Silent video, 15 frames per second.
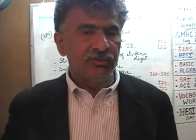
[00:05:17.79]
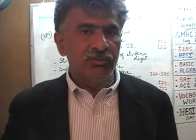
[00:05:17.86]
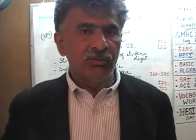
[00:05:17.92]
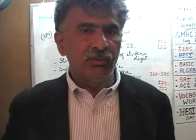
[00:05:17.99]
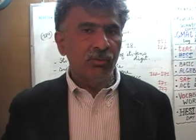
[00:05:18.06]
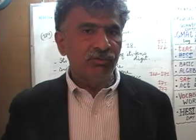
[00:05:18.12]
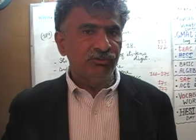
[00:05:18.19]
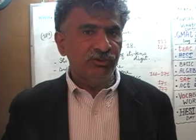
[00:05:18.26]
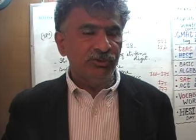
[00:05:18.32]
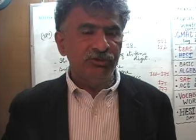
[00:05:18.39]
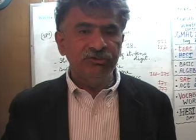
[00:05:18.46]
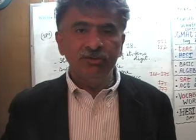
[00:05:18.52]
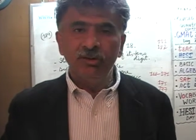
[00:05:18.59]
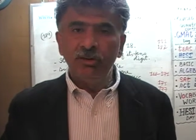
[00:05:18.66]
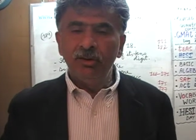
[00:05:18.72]
The question
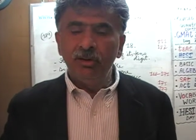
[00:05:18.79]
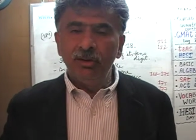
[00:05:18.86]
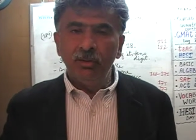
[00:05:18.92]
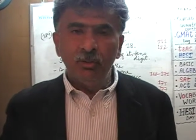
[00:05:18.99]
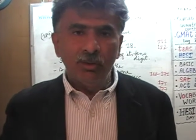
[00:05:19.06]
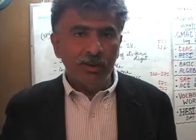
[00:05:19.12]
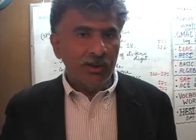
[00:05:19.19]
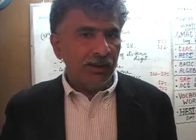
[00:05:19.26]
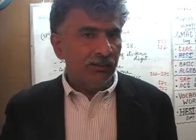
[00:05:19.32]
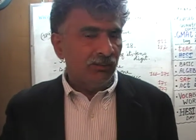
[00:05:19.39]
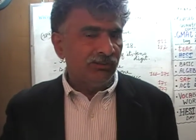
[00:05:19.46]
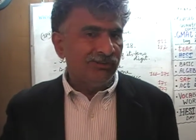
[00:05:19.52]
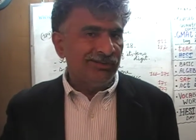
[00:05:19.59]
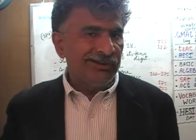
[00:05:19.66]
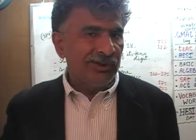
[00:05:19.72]
is, where are
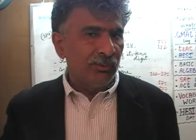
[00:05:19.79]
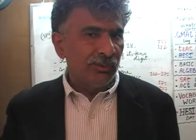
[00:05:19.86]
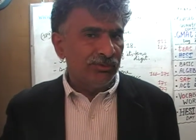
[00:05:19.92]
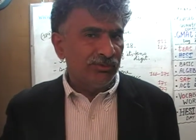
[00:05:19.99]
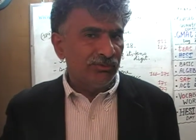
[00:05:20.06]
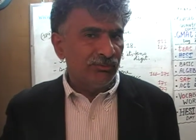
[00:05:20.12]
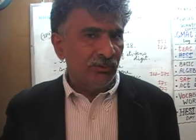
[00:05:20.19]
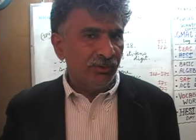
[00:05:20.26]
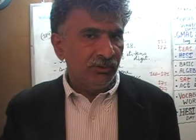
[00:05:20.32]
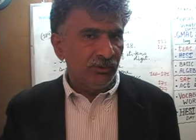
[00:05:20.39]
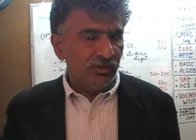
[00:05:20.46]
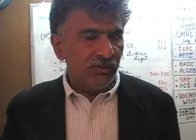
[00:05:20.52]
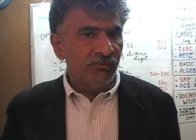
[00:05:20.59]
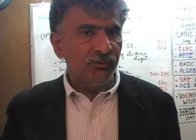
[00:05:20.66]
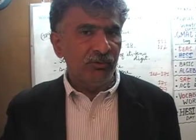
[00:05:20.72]
those three equations going to
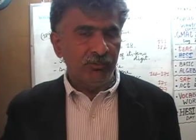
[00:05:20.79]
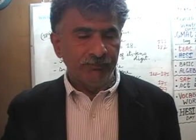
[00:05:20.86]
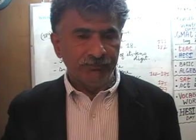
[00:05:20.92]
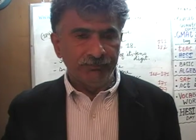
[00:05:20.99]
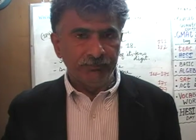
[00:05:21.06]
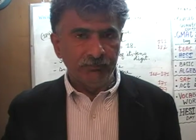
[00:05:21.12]
come from?